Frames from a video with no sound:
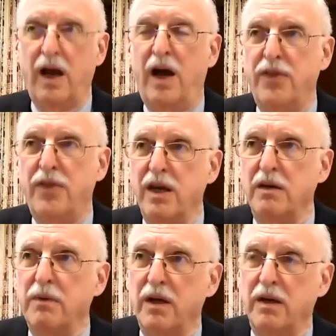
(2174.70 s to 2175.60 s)
think
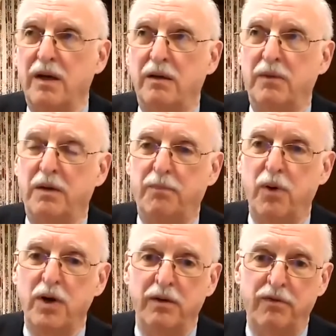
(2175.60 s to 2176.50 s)
it
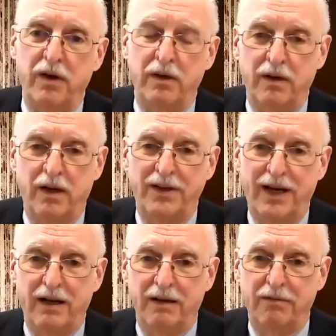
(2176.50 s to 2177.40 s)
put
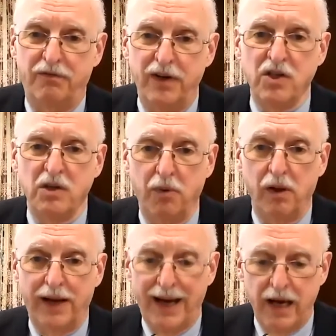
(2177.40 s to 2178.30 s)
a
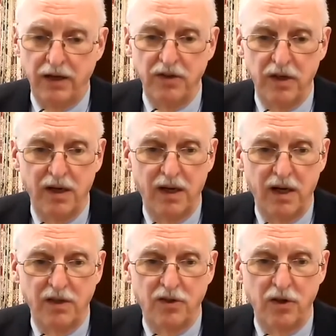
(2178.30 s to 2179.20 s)
visible end
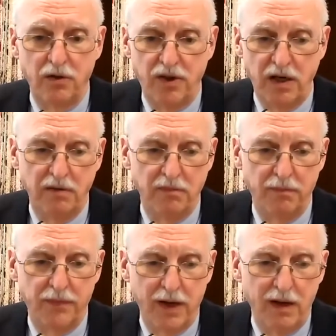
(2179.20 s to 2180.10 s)
to the
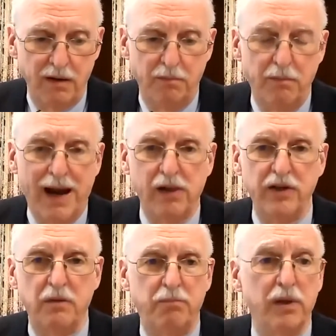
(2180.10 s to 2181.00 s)

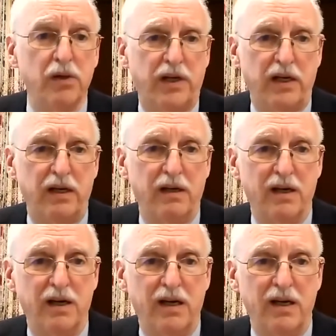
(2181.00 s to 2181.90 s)
malleability
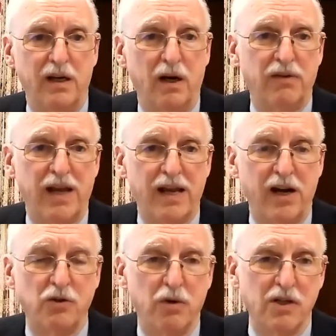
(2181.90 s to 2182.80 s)
of the
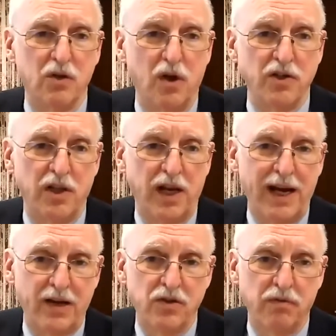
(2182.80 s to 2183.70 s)
antitrust laws in the
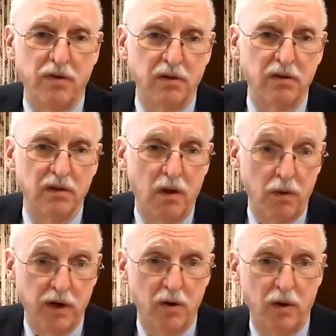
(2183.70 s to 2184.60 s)
hands of the
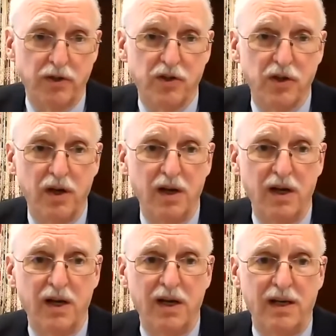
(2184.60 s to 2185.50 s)
lower courts,
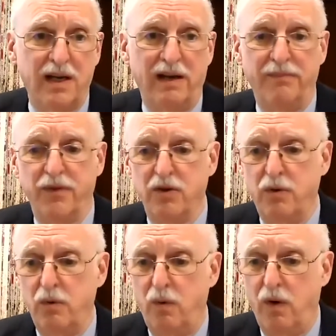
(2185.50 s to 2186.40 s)

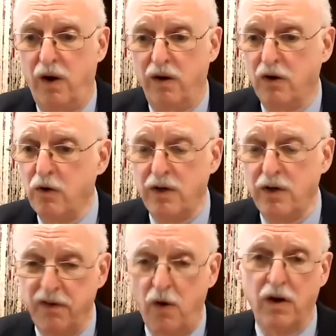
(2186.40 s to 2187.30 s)
who could
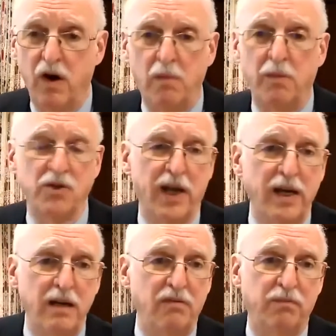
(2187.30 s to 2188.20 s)
invoke almost
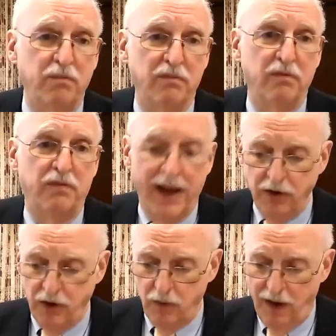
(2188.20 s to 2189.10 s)
any
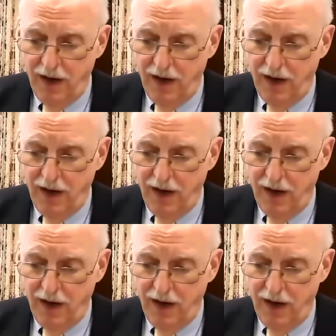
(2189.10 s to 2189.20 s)
value.